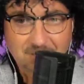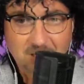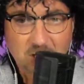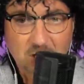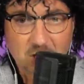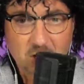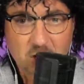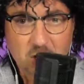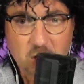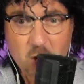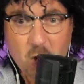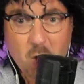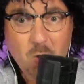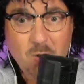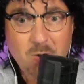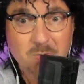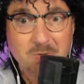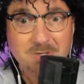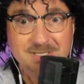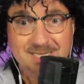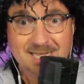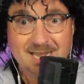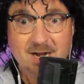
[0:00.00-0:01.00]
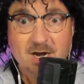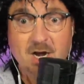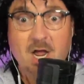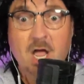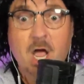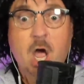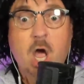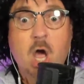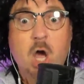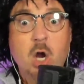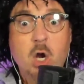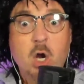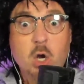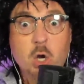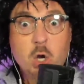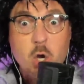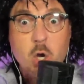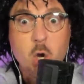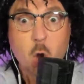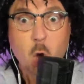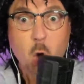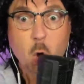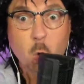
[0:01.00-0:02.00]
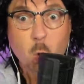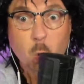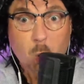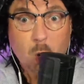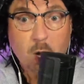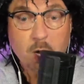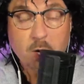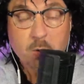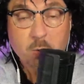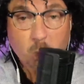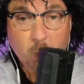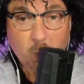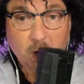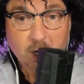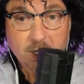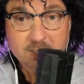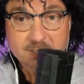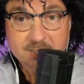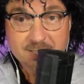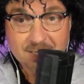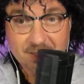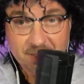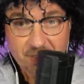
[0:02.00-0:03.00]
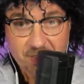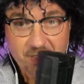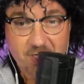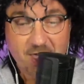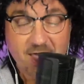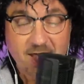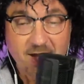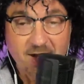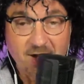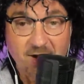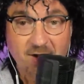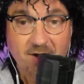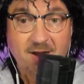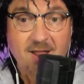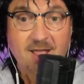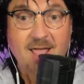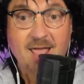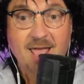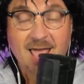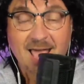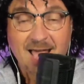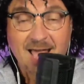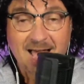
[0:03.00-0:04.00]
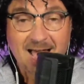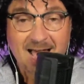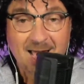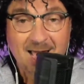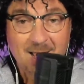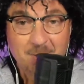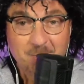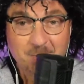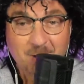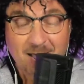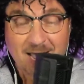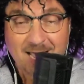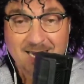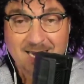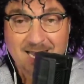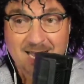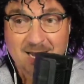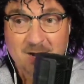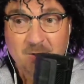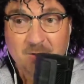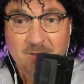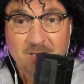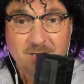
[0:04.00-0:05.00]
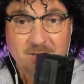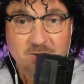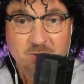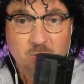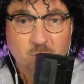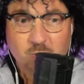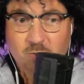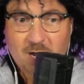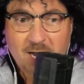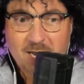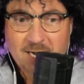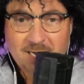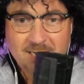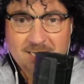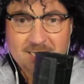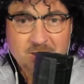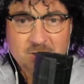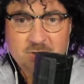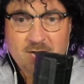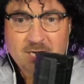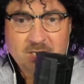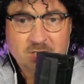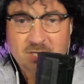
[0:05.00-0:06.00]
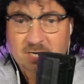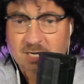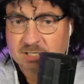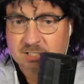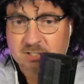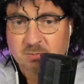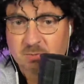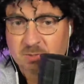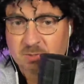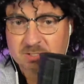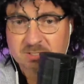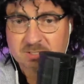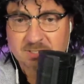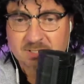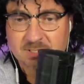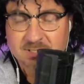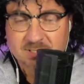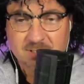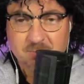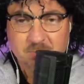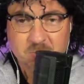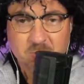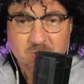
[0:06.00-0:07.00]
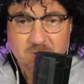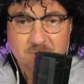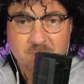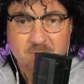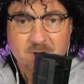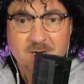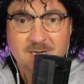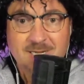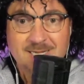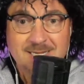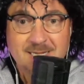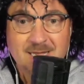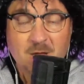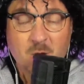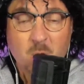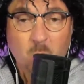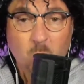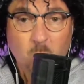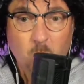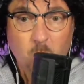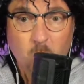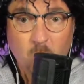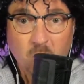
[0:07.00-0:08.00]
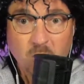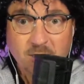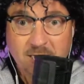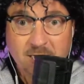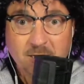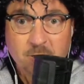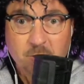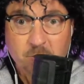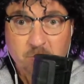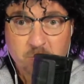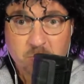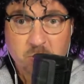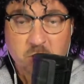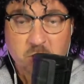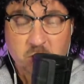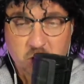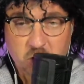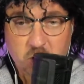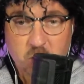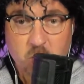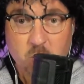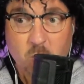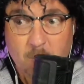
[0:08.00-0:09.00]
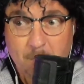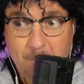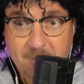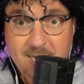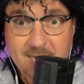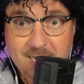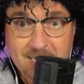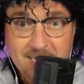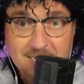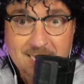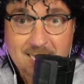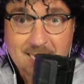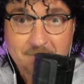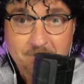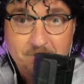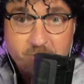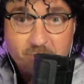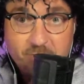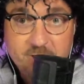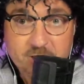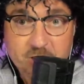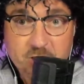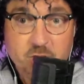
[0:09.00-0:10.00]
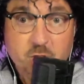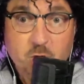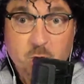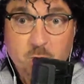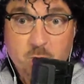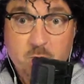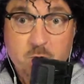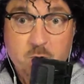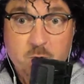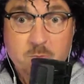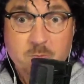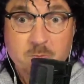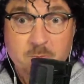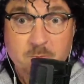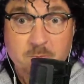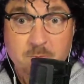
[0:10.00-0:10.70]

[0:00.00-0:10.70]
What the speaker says: No one was there. No one was there. I not only riding the attraction actually wasn't the spooky part. Walking through the queue, being in that pre-show room